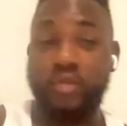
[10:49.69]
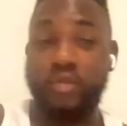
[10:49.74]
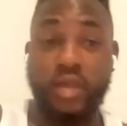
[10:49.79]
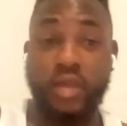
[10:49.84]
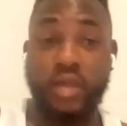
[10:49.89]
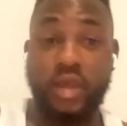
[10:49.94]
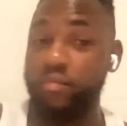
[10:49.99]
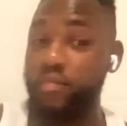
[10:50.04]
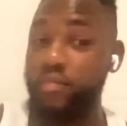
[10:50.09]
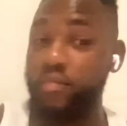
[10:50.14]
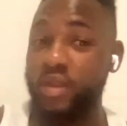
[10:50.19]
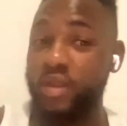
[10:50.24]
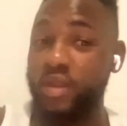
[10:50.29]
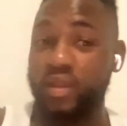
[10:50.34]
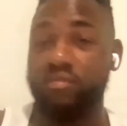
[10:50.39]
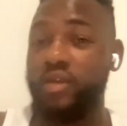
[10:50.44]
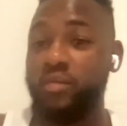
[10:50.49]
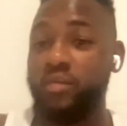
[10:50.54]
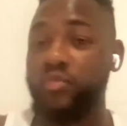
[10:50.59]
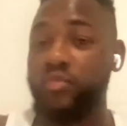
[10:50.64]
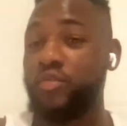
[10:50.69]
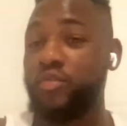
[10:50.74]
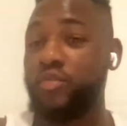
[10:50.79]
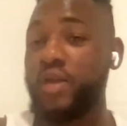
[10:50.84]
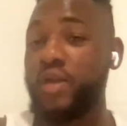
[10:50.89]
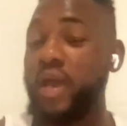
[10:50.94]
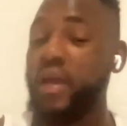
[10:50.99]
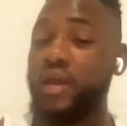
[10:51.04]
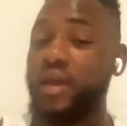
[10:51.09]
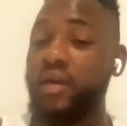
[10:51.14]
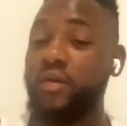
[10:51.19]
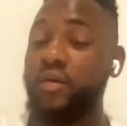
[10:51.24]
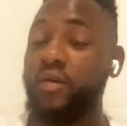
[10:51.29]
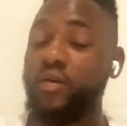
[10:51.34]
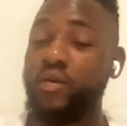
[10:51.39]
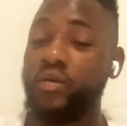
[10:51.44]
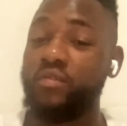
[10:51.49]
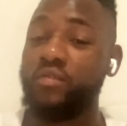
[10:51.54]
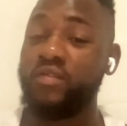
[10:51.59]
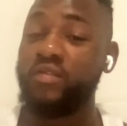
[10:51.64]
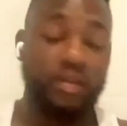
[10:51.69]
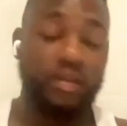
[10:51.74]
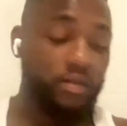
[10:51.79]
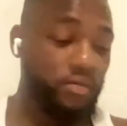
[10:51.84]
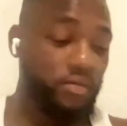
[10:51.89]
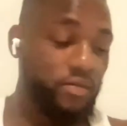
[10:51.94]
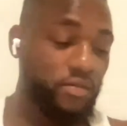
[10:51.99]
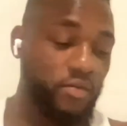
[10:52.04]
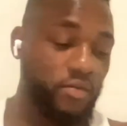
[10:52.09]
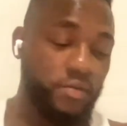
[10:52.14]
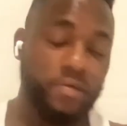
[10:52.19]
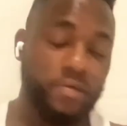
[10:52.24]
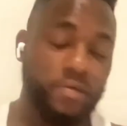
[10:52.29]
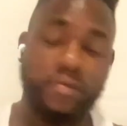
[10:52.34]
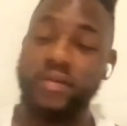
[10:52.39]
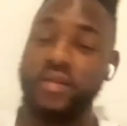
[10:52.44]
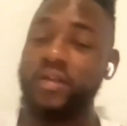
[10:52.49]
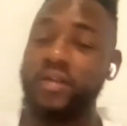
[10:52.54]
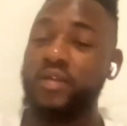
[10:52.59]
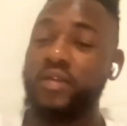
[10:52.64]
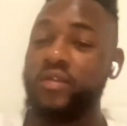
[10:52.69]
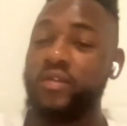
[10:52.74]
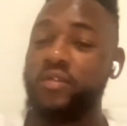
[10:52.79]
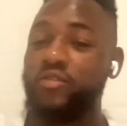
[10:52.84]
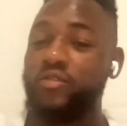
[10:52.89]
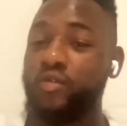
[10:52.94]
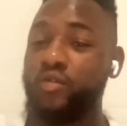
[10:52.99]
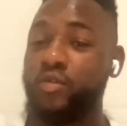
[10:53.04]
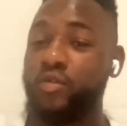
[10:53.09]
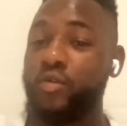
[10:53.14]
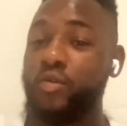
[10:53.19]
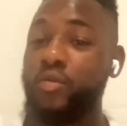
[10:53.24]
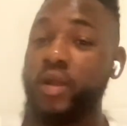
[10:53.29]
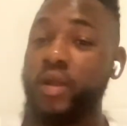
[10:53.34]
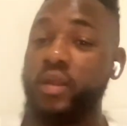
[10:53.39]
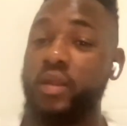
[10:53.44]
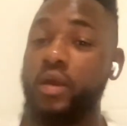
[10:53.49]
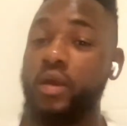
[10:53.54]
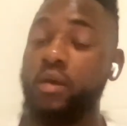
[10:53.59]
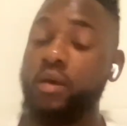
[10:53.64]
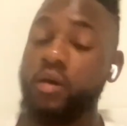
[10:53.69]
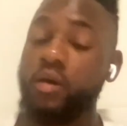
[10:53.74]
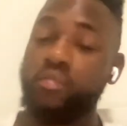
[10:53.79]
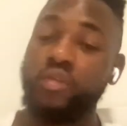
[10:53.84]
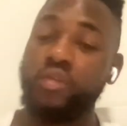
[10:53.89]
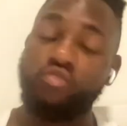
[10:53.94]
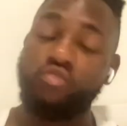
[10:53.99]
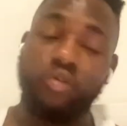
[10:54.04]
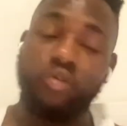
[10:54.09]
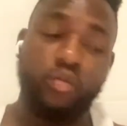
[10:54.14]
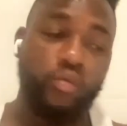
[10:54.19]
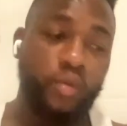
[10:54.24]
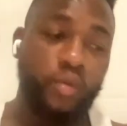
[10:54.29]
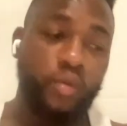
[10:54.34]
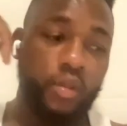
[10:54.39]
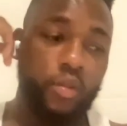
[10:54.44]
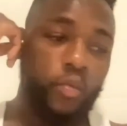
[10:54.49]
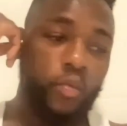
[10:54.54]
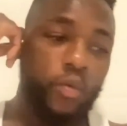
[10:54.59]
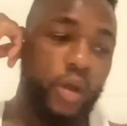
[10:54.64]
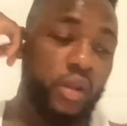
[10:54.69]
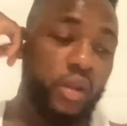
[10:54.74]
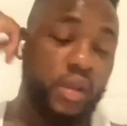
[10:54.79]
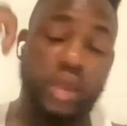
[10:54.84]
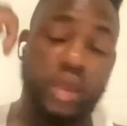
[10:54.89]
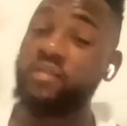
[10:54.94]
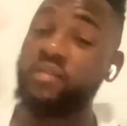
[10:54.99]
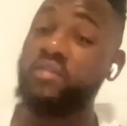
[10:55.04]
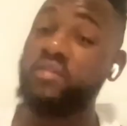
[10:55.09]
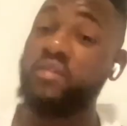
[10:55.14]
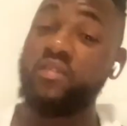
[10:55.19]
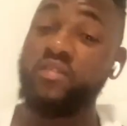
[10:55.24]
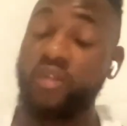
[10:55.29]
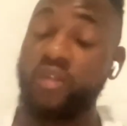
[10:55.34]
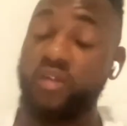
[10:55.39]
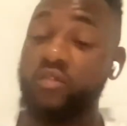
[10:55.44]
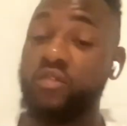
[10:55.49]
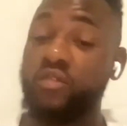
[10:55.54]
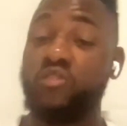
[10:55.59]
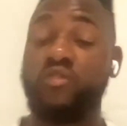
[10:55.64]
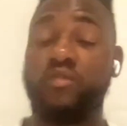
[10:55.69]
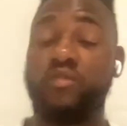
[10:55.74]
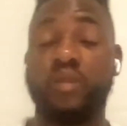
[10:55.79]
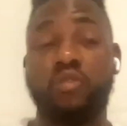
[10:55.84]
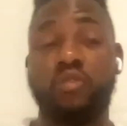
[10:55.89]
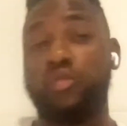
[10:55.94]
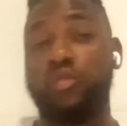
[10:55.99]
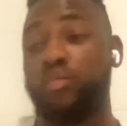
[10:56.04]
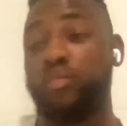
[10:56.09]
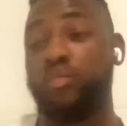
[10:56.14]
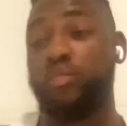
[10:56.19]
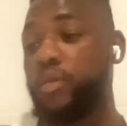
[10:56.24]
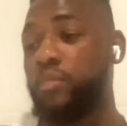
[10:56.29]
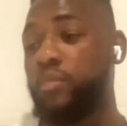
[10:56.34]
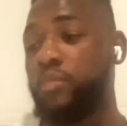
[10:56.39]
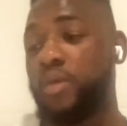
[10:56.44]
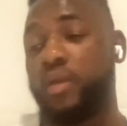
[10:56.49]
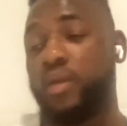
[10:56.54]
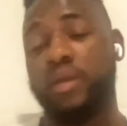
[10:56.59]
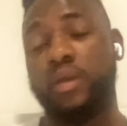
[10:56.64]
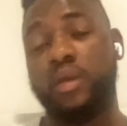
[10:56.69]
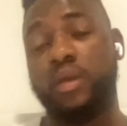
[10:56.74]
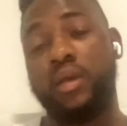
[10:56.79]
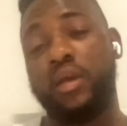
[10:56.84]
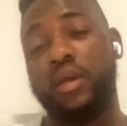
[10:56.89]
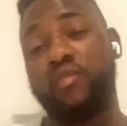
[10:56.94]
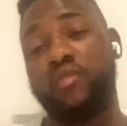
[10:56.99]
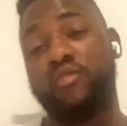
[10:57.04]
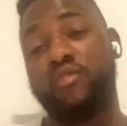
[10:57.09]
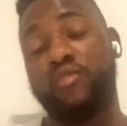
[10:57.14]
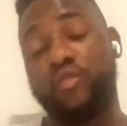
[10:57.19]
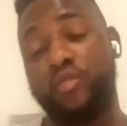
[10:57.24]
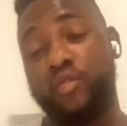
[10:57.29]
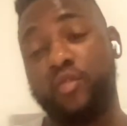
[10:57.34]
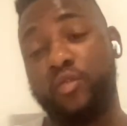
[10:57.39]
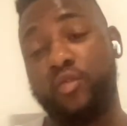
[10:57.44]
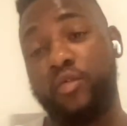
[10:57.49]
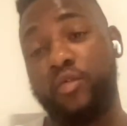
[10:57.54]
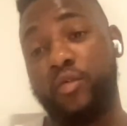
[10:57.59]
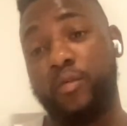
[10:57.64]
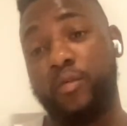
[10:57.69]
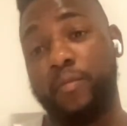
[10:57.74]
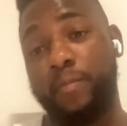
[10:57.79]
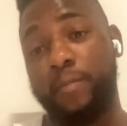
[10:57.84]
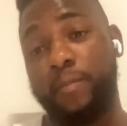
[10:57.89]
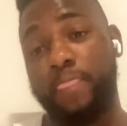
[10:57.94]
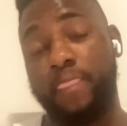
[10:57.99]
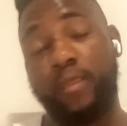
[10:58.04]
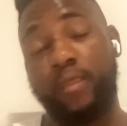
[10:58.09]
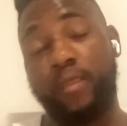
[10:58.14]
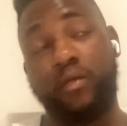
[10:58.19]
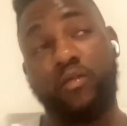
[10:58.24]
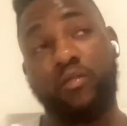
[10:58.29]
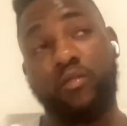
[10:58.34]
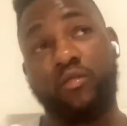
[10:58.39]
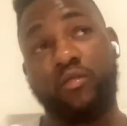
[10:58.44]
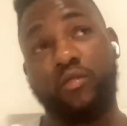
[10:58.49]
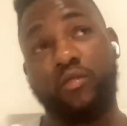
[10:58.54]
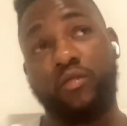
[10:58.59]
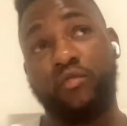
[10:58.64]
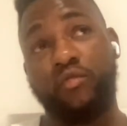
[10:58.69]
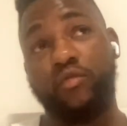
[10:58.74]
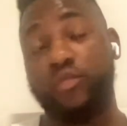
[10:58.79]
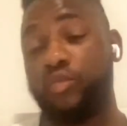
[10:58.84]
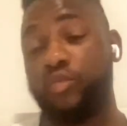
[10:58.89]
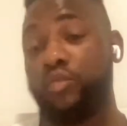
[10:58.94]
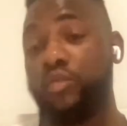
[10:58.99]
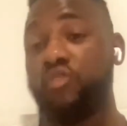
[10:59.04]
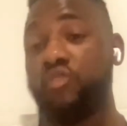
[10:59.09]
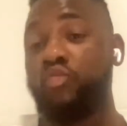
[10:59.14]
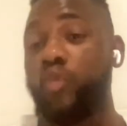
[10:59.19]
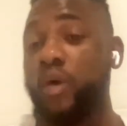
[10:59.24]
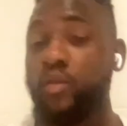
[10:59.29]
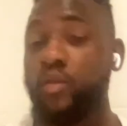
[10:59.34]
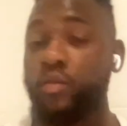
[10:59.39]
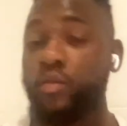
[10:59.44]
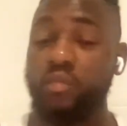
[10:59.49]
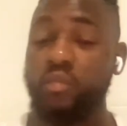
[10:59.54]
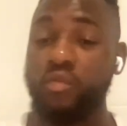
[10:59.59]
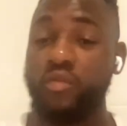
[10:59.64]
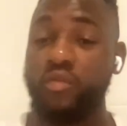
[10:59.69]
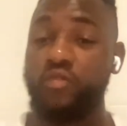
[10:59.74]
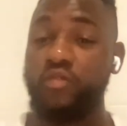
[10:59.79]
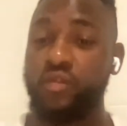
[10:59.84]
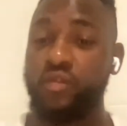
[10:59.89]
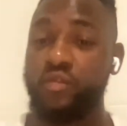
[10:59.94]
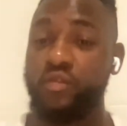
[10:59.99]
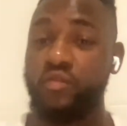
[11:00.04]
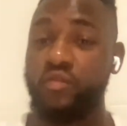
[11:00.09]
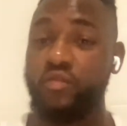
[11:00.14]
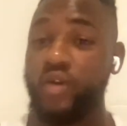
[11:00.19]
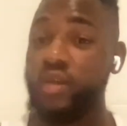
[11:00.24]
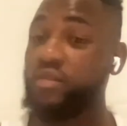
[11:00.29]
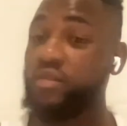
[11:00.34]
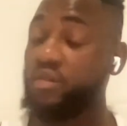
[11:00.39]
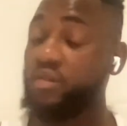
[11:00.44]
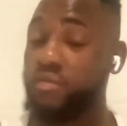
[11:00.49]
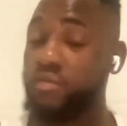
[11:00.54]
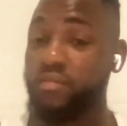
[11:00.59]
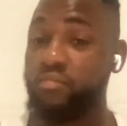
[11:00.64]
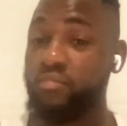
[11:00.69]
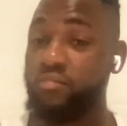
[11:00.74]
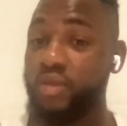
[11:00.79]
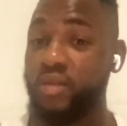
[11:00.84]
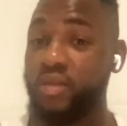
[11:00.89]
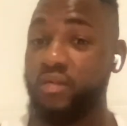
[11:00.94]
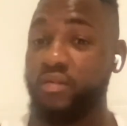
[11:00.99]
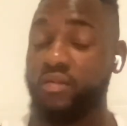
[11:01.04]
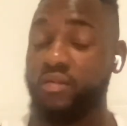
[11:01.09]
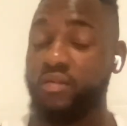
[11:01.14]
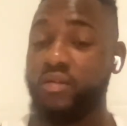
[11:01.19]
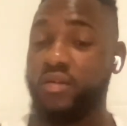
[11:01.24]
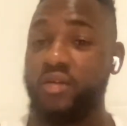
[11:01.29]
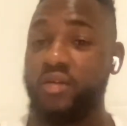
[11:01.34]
doing that, many times on uh, on Thailand, you know. So right now I've been talking with one guy, he's a scientist, he talked with me for, um, for this one week before the fight and being